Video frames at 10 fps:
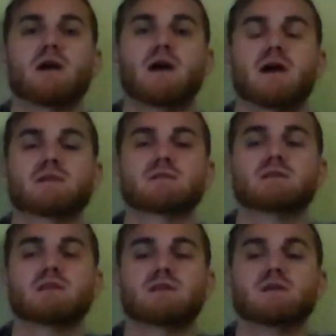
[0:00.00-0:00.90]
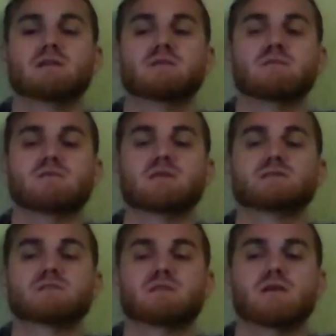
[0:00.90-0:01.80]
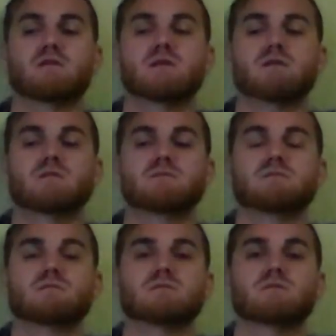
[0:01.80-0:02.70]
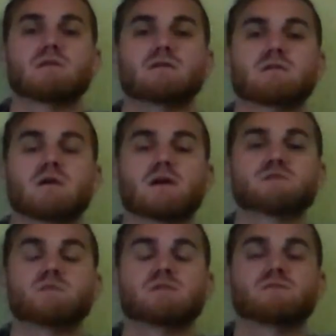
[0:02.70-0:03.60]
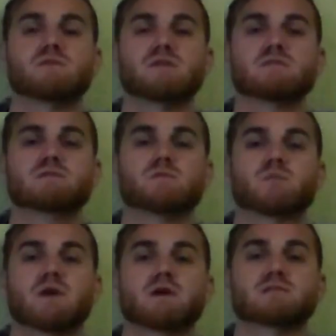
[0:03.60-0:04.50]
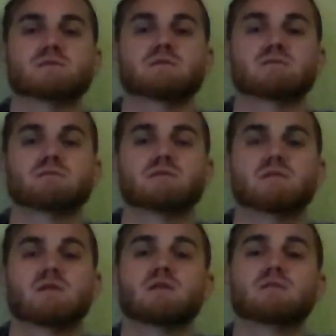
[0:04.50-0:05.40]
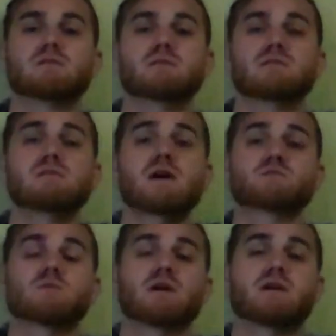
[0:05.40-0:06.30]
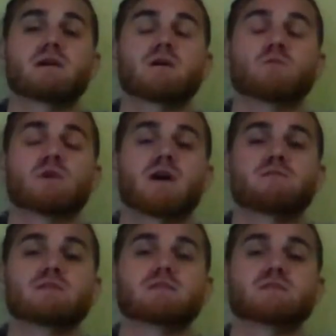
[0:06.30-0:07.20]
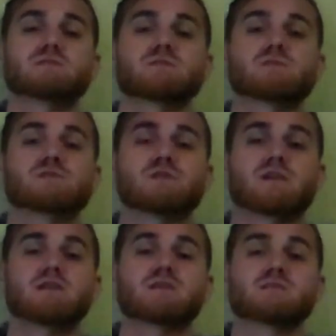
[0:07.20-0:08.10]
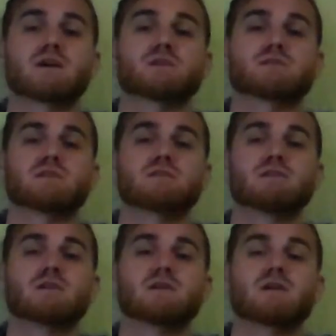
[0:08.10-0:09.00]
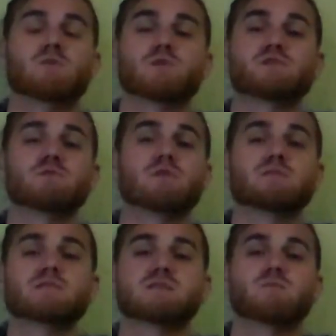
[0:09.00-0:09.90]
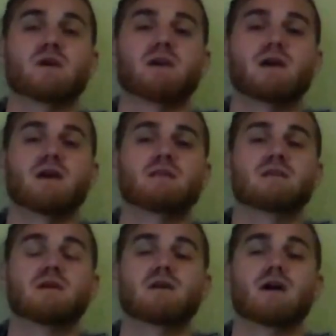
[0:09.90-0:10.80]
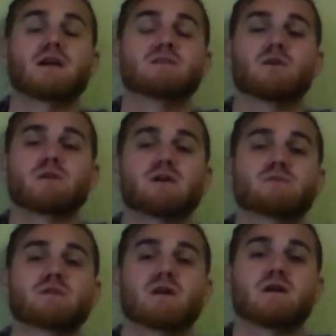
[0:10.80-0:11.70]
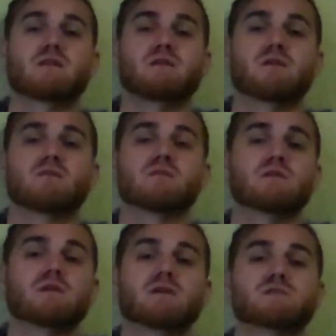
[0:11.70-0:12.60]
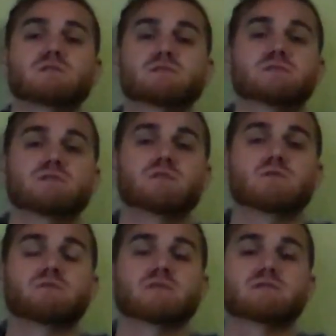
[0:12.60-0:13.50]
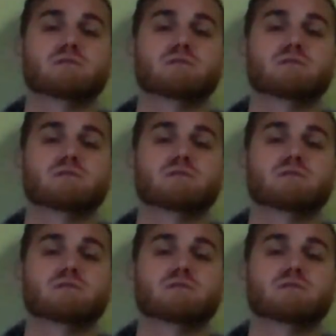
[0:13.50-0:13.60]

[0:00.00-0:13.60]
the way I acted in this scenario caused me to feel depressed. That's why we're having this shitty discussion in which you only see my head. I don't have good audio. It's just the two of